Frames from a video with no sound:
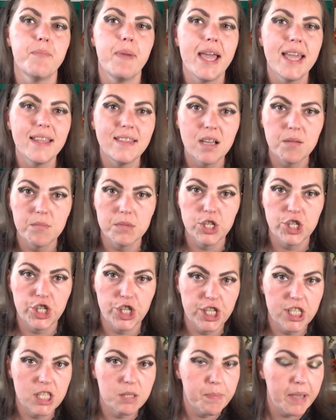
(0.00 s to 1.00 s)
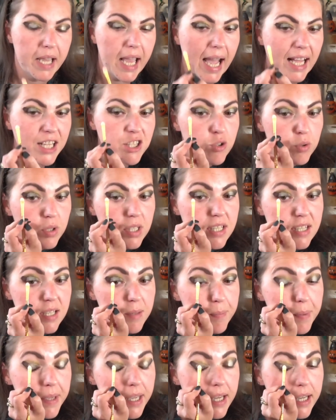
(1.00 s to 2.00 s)
bathing machines began to
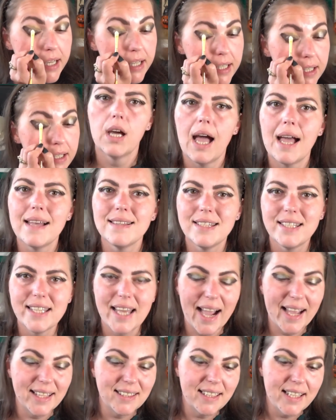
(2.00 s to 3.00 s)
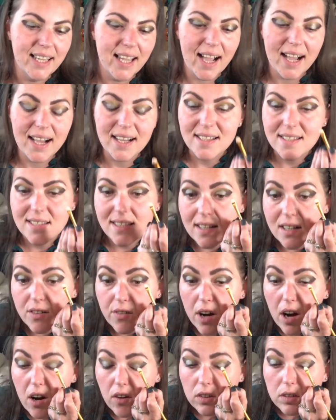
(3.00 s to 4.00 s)
disappear as the ideas
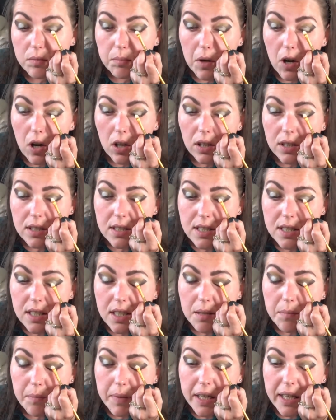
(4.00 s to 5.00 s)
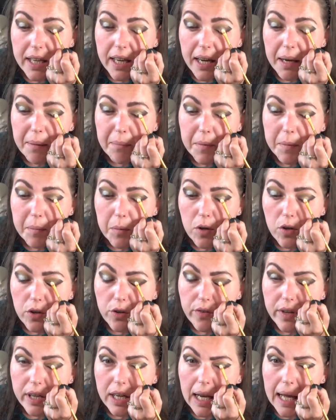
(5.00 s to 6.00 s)
around modesty became more
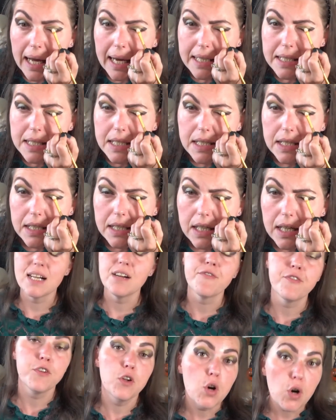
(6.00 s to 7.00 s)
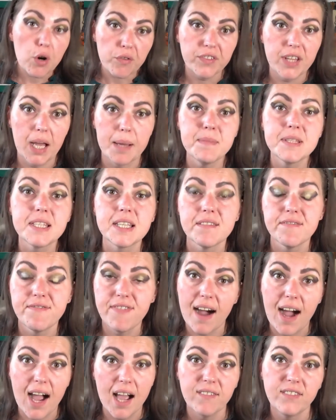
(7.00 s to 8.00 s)
relaxed. A few of them
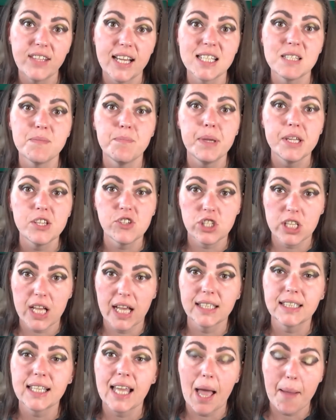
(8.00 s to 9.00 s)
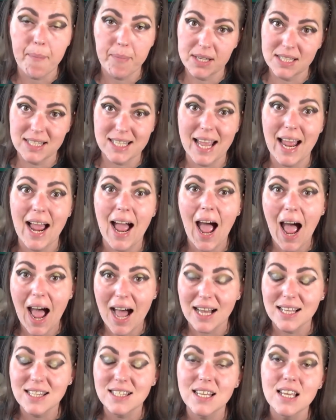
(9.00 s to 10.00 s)
survived as beachside cabins and
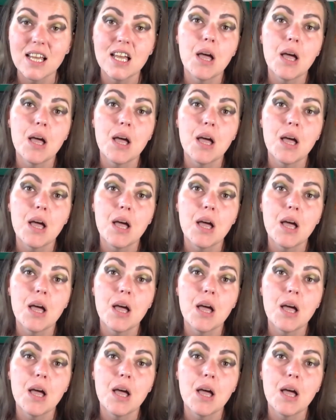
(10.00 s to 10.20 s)
huts,